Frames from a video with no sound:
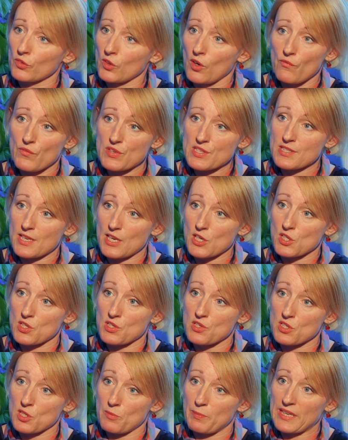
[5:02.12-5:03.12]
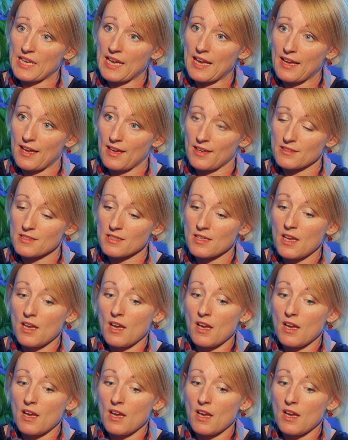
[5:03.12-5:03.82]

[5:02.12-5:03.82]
conversations to be had